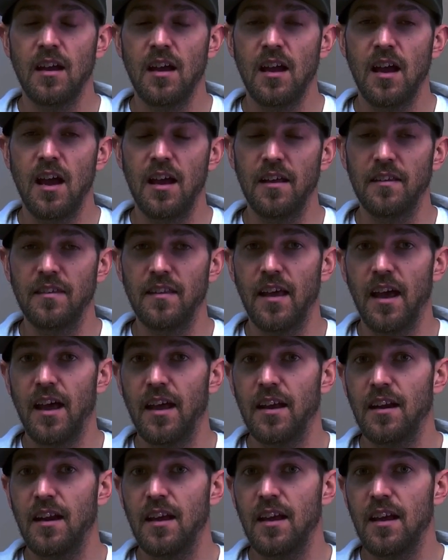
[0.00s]
And
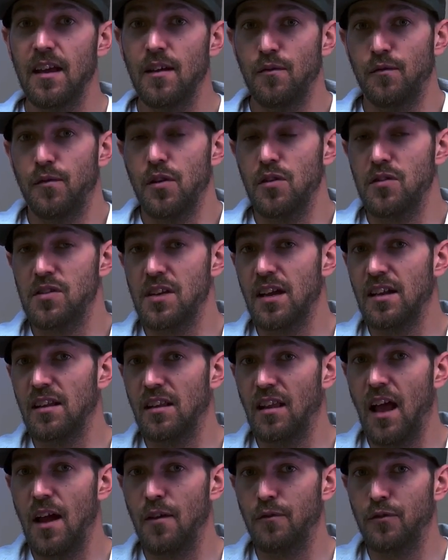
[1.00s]
then if there's any
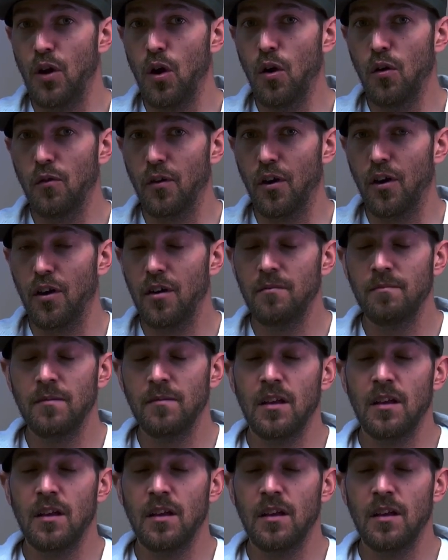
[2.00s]
left over,